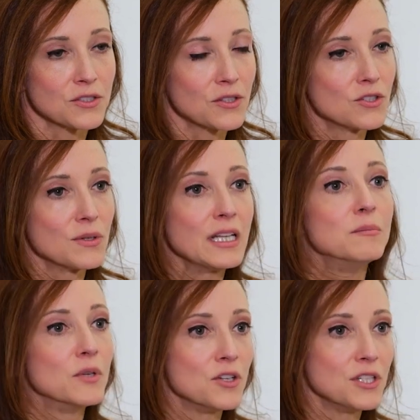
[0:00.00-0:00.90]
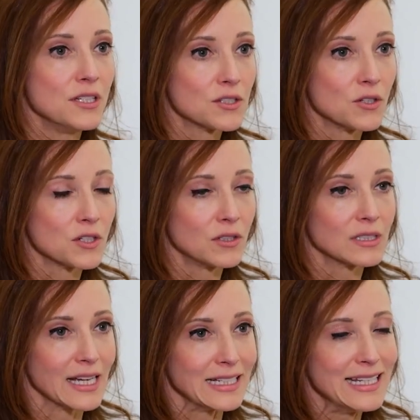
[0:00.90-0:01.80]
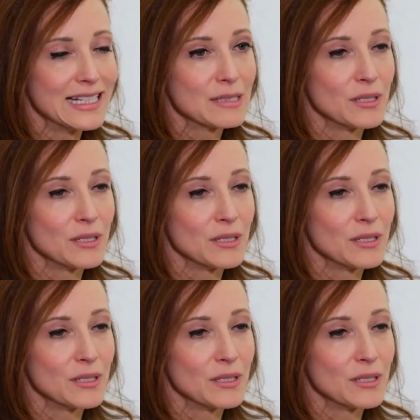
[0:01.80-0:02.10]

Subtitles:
surgery and emerging surgical techniques,